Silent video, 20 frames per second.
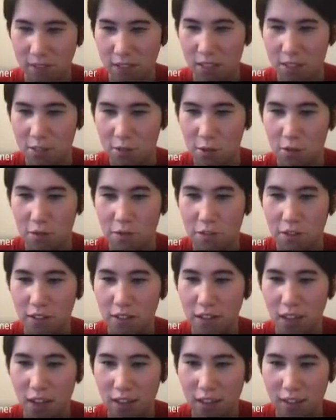and don't feel
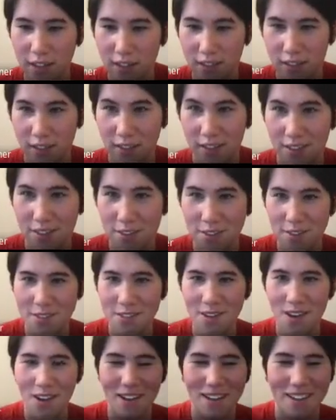like
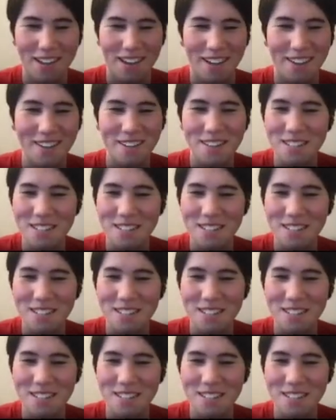talking.